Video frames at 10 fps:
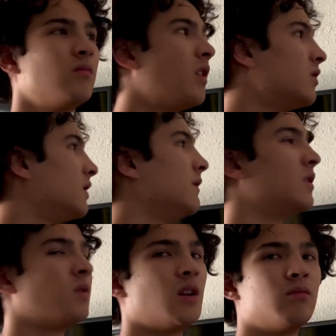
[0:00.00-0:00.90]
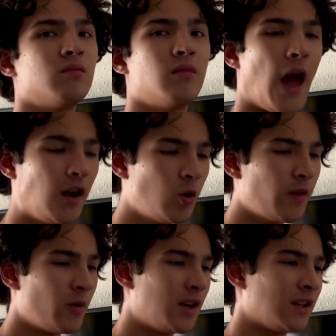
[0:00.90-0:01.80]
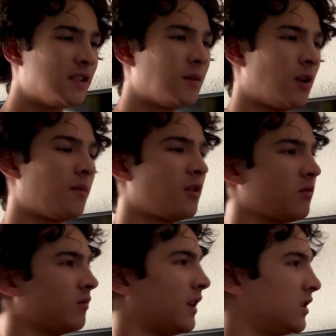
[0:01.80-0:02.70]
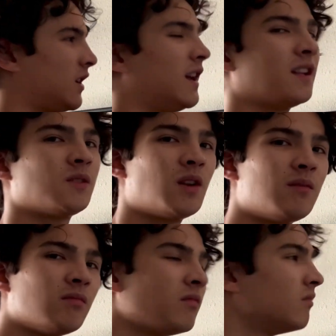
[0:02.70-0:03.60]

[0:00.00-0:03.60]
I'll just leave this one up. I don't know if I want to hang this one up though. Like, should I hang this one up?